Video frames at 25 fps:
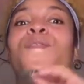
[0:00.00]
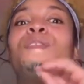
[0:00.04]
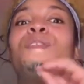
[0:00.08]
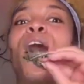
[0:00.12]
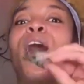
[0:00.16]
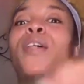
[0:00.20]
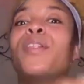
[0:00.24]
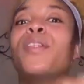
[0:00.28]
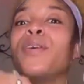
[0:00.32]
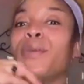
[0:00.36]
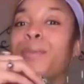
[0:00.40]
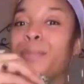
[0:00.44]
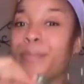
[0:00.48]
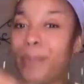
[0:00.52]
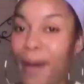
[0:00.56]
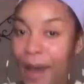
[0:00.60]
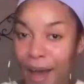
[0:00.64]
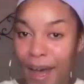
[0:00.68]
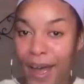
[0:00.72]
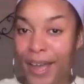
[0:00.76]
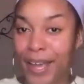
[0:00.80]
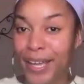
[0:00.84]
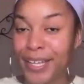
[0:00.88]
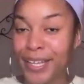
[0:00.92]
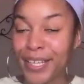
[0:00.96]
followed
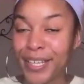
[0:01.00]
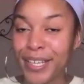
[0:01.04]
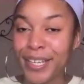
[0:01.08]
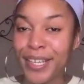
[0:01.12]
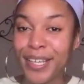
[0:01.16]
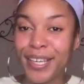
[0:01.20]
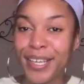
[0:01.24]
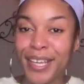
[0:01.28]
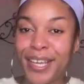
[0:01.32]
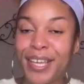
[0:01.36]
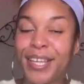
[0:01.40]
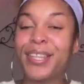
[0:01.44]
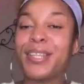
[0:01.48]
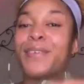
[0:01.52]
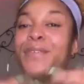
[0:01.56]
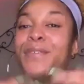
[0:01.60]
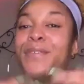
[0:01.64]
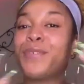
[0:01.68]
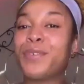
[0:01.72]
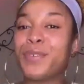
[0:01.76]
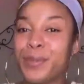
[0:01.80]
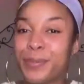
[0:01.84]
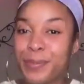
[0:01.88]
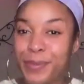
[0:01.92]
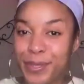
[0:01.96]
by the
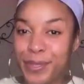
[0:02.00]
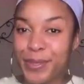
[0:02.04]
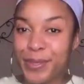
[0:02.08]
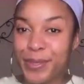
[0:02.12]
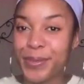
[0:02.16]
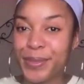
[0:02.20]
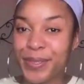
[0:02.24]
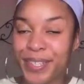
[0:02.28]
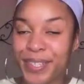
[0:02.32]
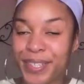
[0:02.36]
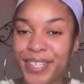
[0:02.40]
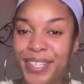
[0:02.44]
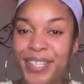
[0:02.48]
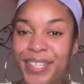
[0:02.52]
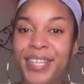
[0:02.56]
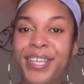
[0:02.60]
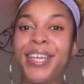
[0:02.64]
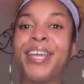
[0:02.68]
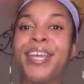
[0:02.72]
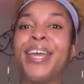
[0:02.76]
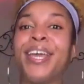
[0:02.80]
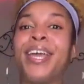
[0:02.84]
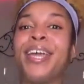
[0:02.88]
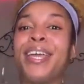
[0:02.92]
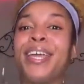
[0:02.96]
full moon
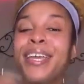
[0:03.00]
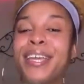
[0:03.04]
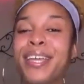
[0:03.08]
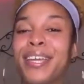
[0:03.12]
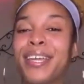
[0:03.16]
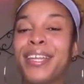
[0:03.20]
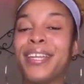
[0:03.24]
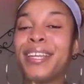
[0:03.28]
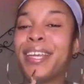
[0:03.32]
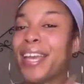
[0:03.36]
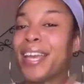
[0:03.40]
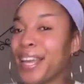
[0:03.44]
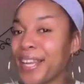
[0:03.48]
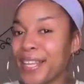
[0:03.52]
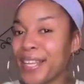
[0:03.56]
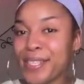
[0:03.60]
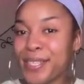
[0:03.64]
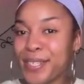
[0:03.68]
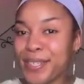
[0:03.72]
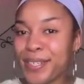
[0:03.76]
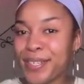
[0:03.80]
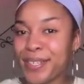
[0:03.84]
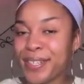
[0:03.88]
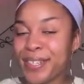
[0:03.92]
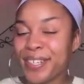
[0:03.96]
in
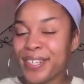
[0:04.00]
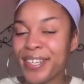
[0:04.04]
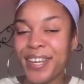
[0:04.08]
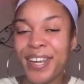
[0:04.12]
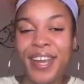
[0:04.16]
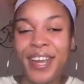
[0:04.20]
Cancer.